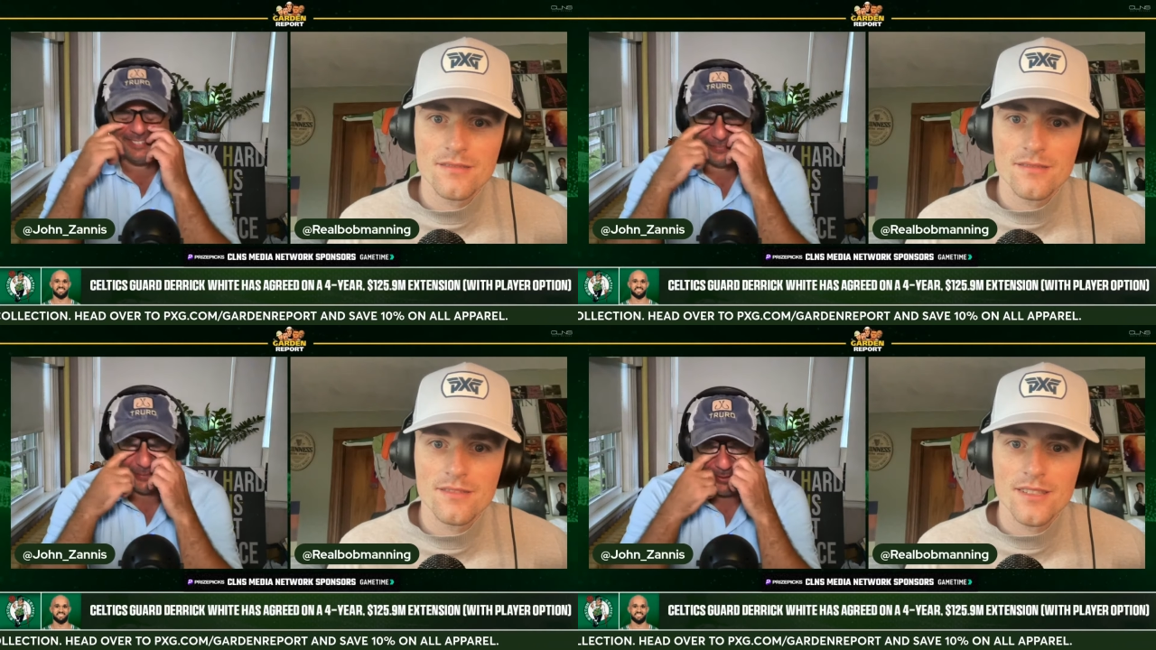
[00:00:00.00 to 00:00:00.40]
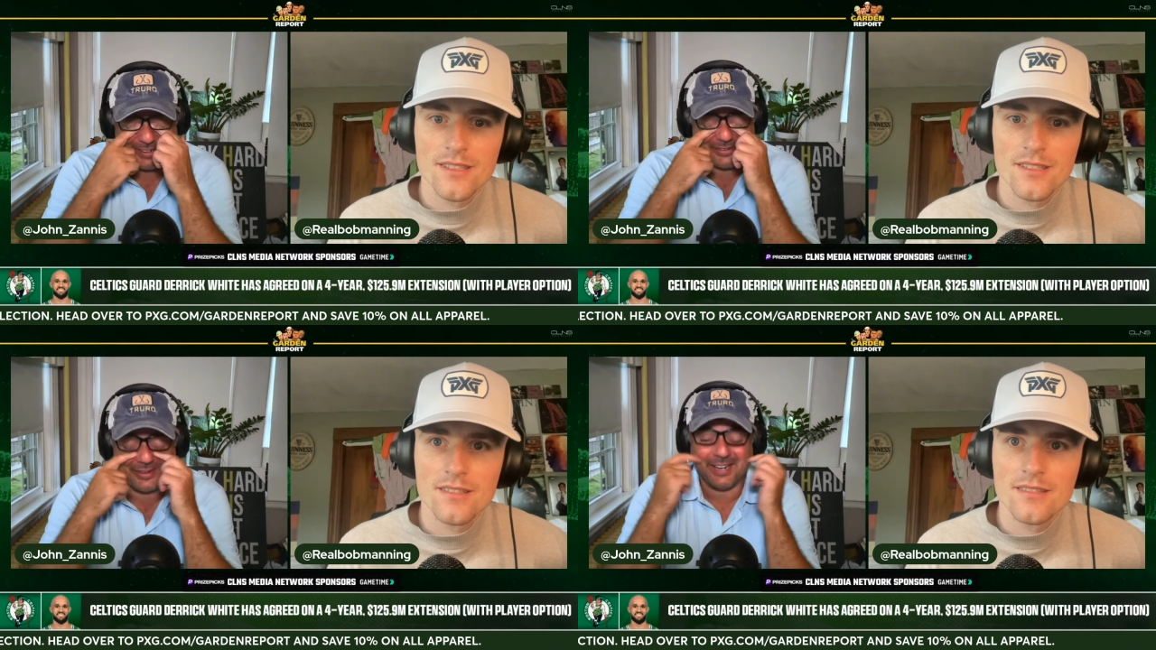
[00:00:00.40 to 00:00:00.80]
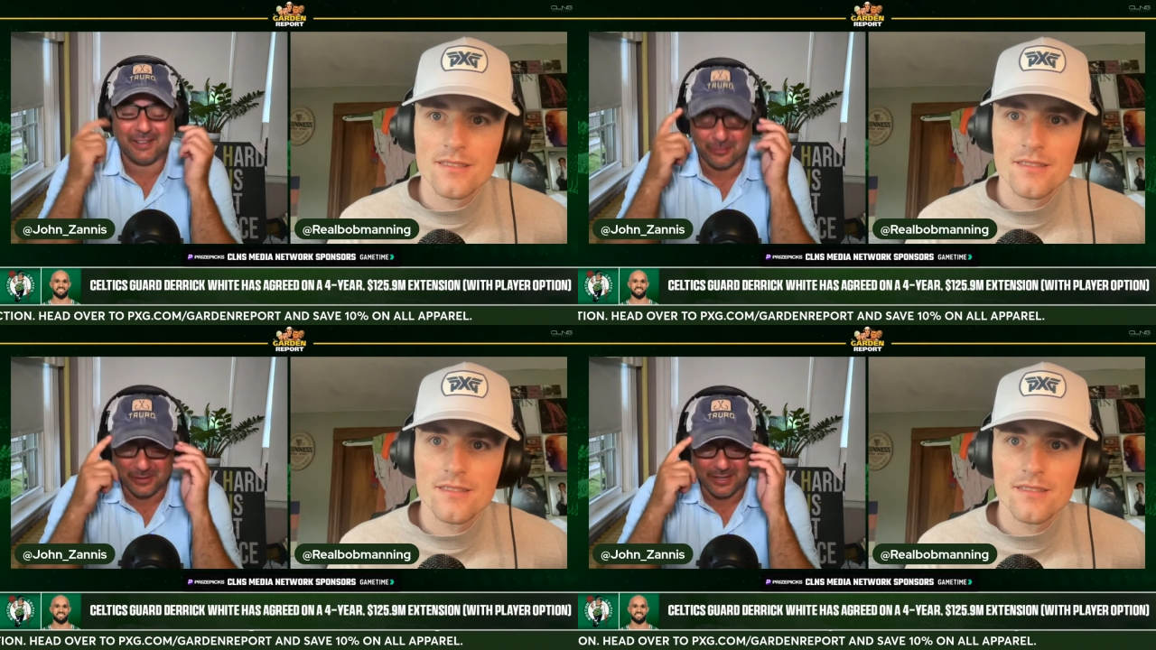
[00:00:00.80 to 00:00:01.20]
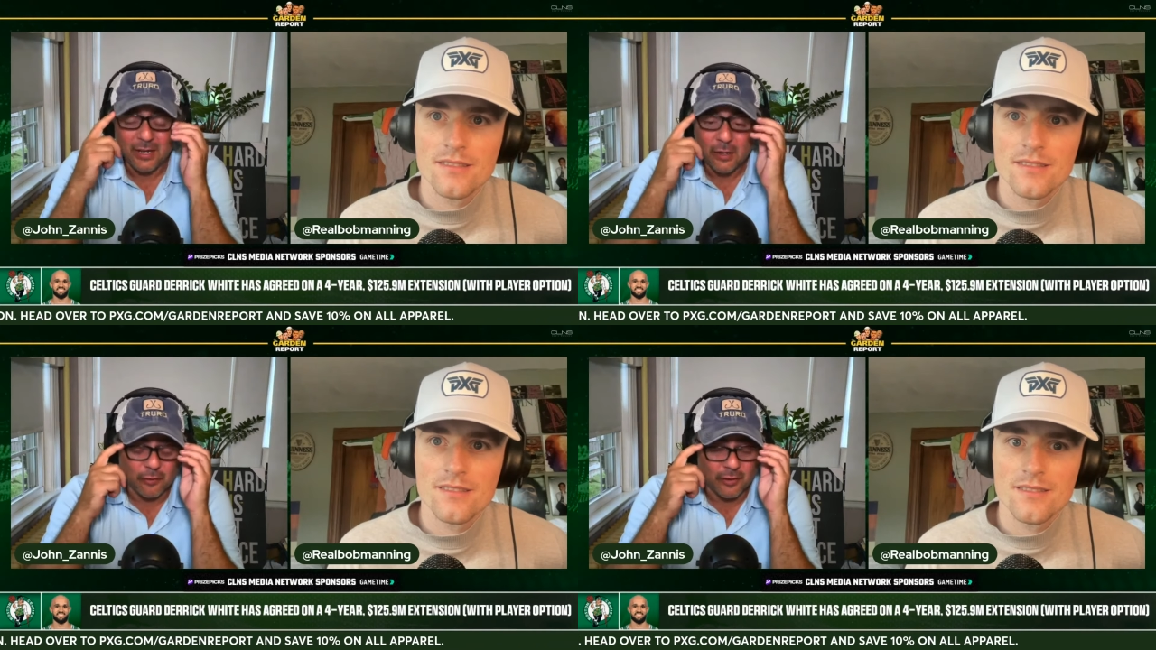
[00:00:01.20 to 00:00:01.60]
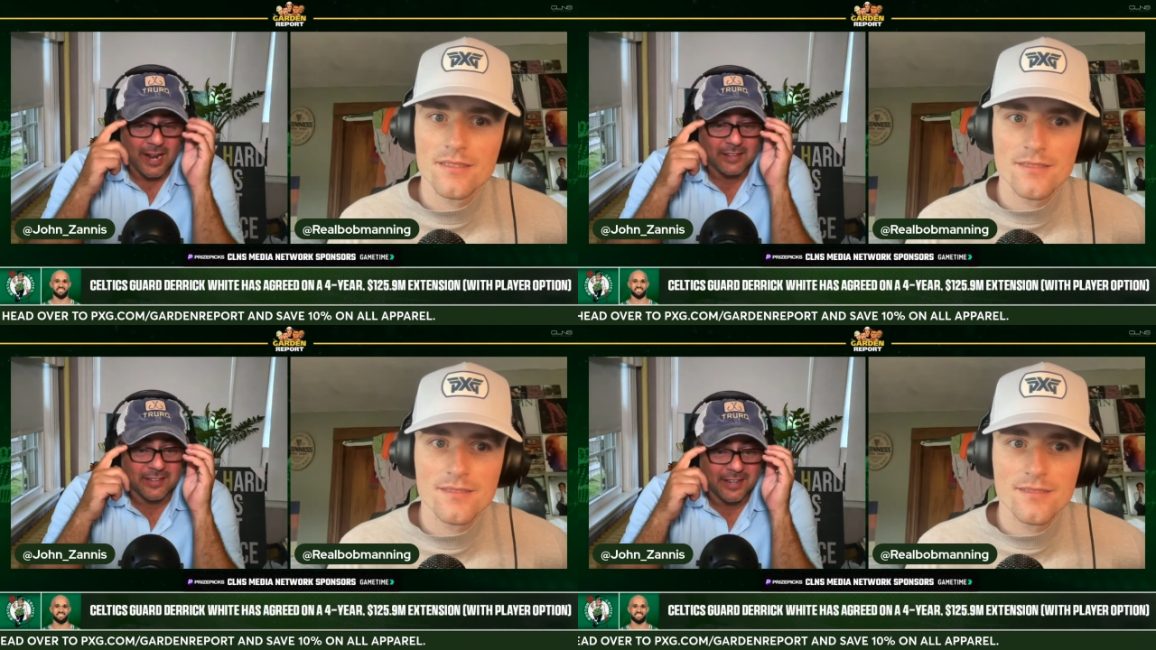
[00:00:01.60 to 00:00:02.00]
Speaker 1: four hundred eighty-three for
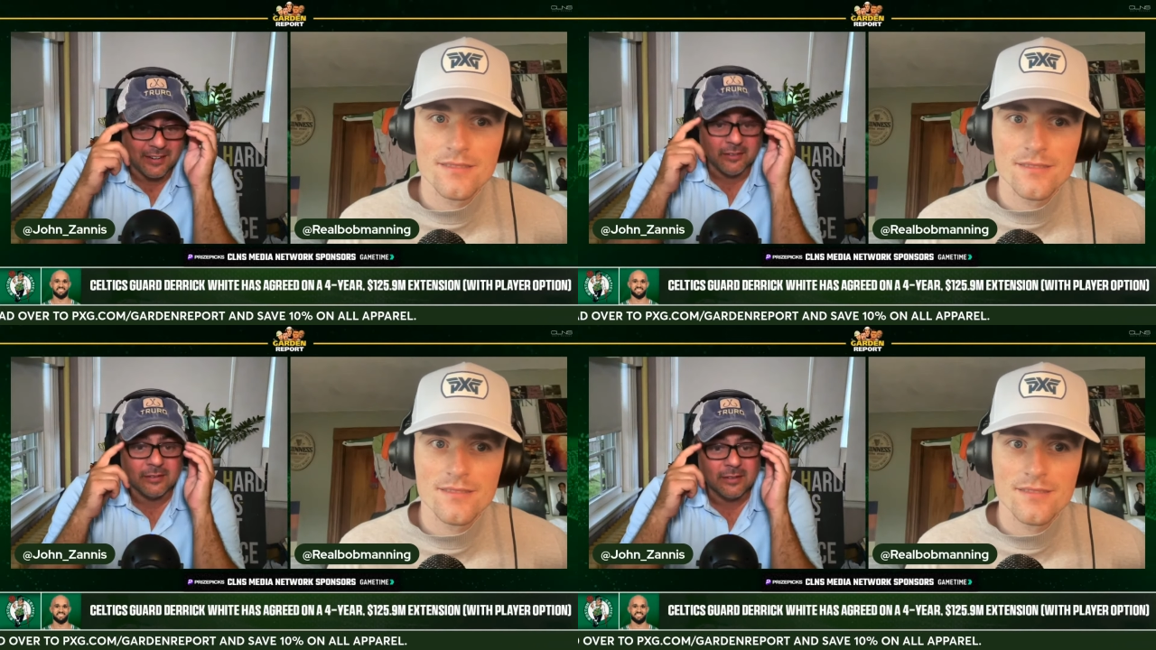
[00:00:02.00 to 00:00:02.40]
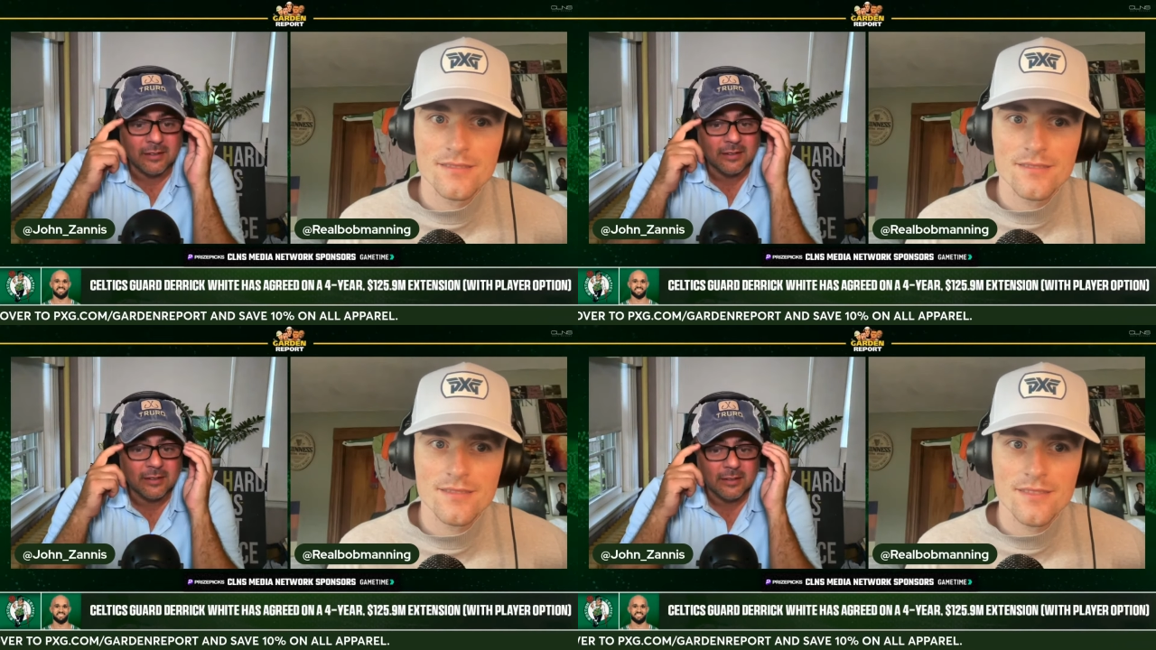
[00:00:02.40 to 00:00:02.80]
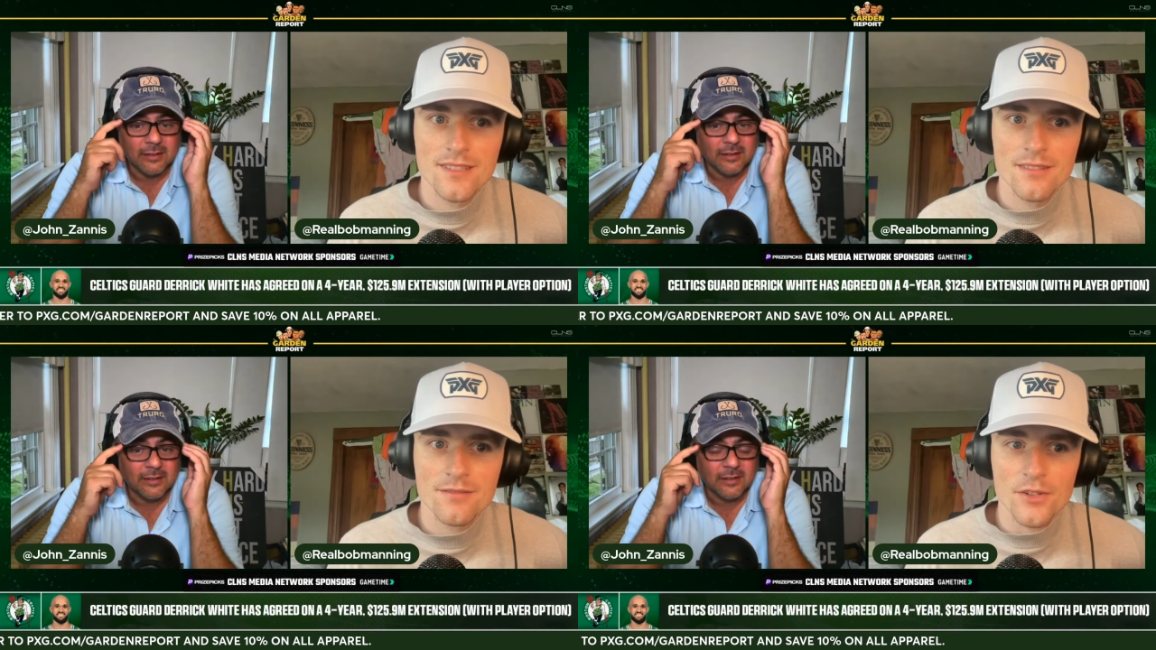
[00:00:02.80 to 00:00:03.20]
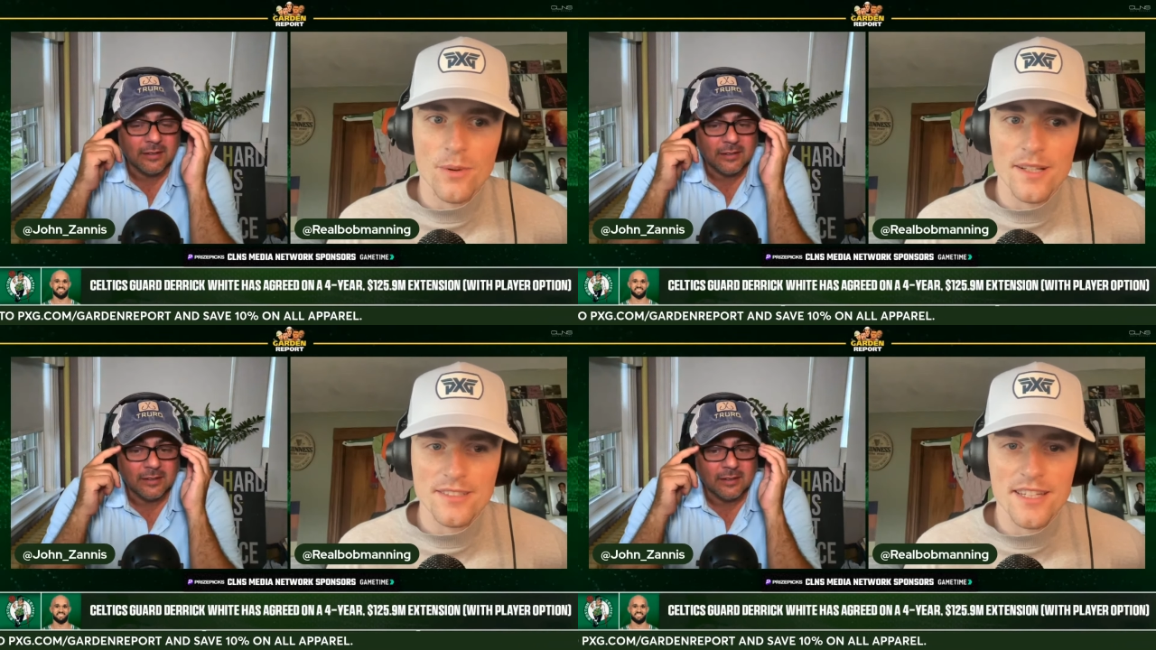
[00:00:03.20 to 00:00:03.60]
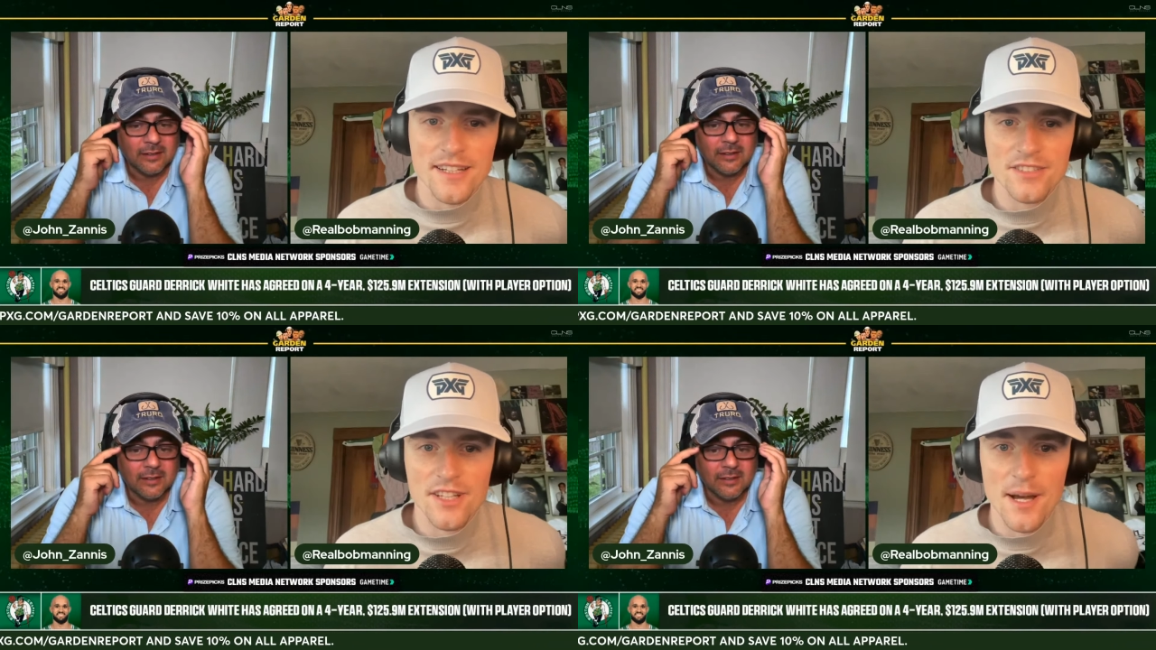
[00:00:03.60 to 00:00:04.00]
next year?
Speaker 2: For
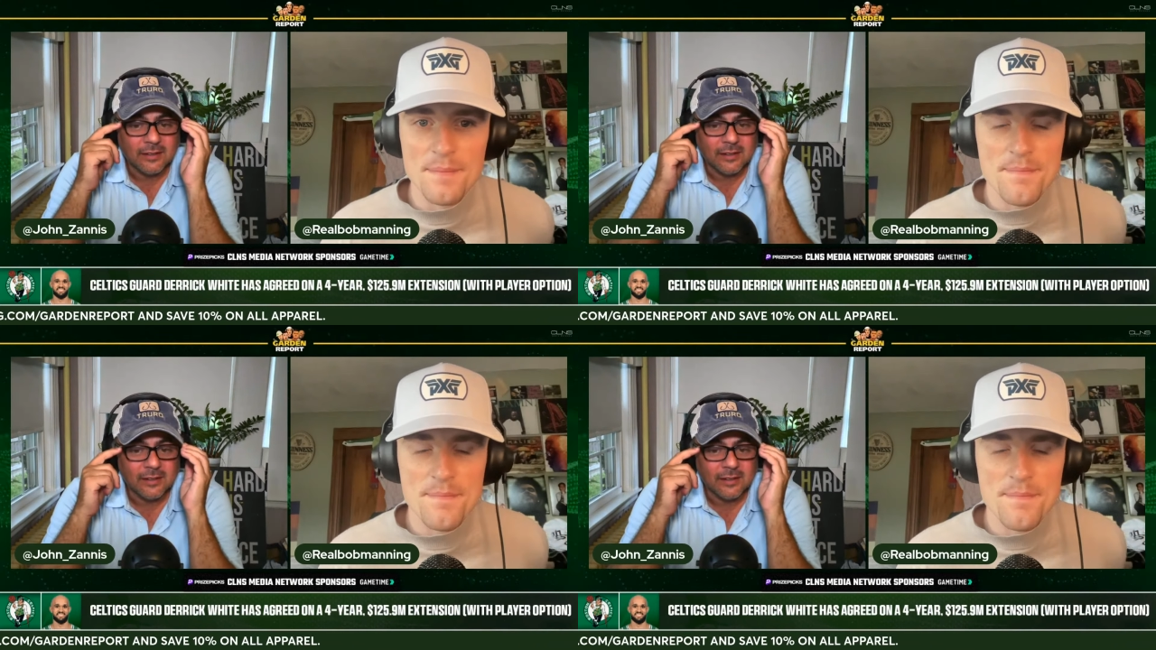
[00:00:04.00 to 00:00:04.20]
twenty-six, yeah.